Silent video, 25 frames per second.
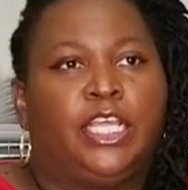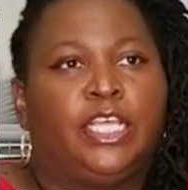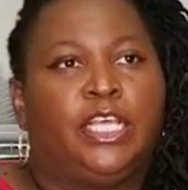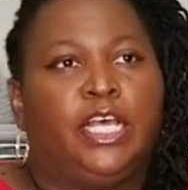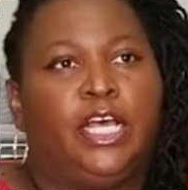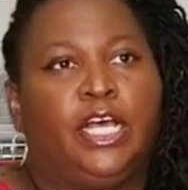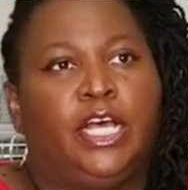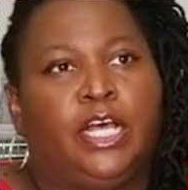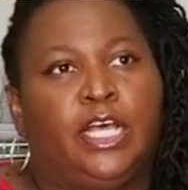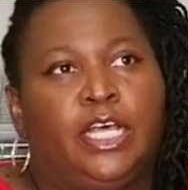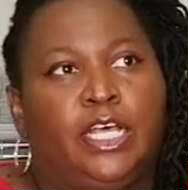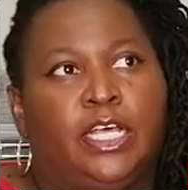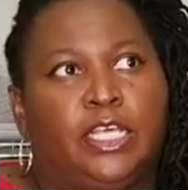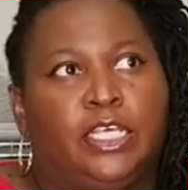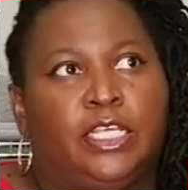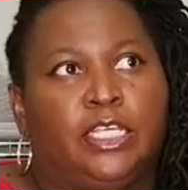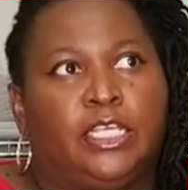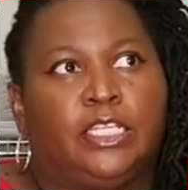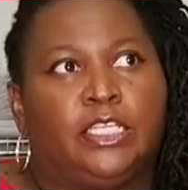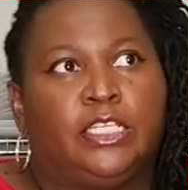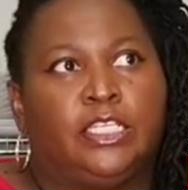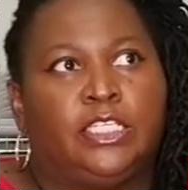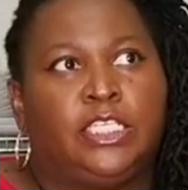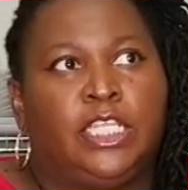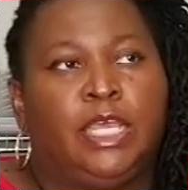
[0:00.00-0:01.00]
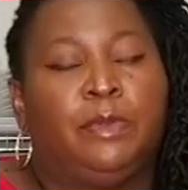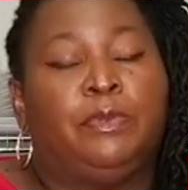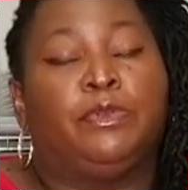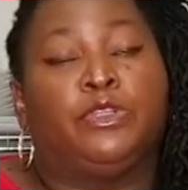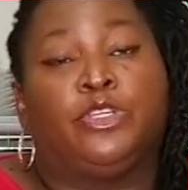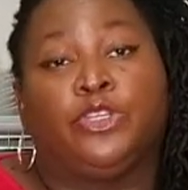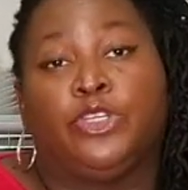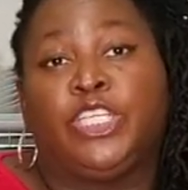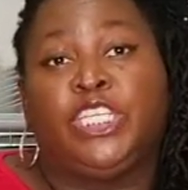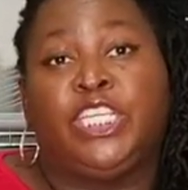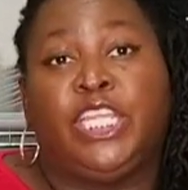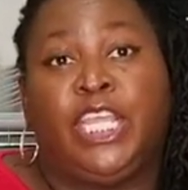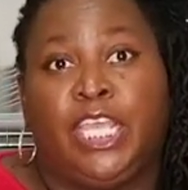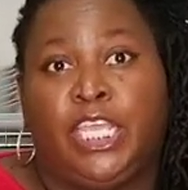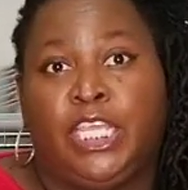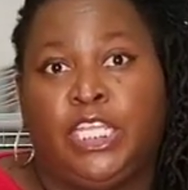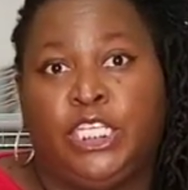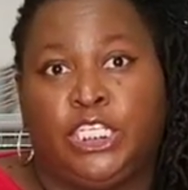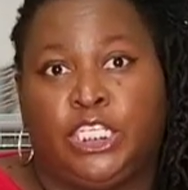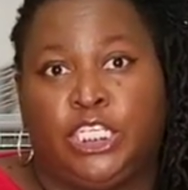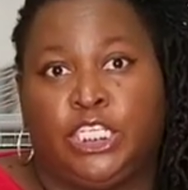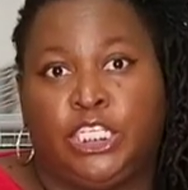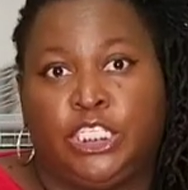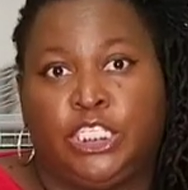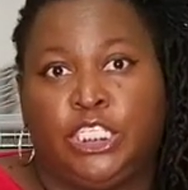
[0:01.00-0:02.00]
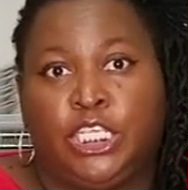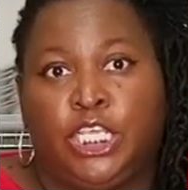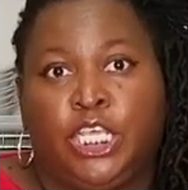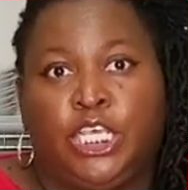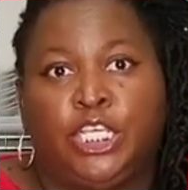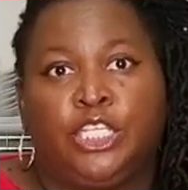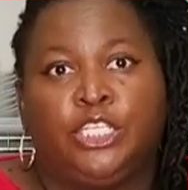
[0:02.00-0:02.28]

uh, temperature changes.